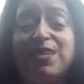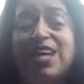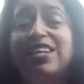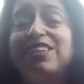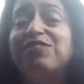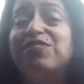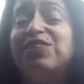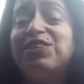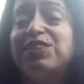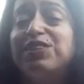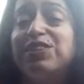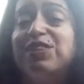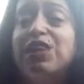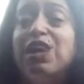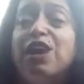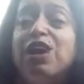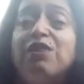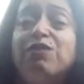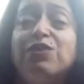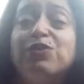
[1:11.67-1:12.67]
And for
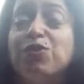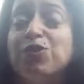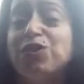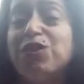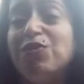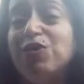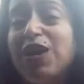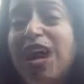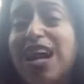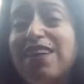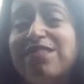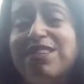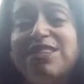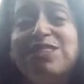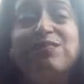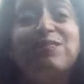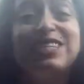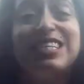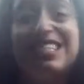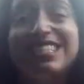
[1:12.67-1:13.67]
those of you who
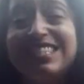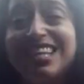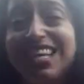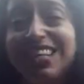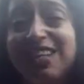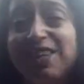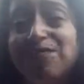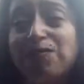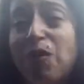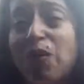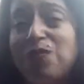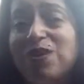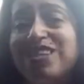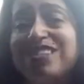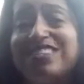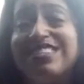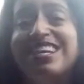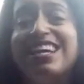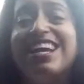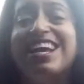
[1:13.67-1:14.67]
haven't, please take a
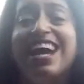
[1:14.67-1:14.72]
moment